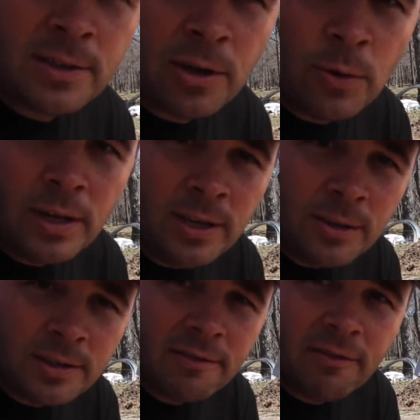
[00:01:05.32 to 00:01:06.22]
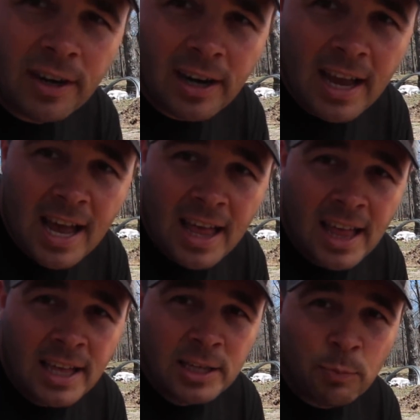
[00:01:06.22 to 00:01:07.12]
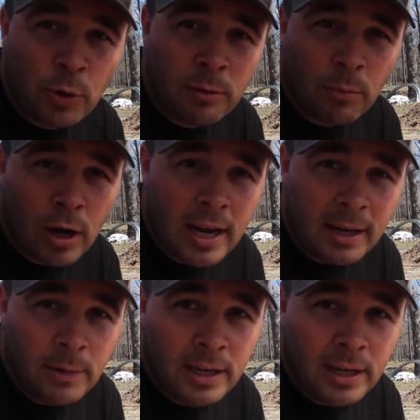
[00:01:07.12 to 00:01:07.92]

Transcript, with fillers: So when Houston figured out Spring break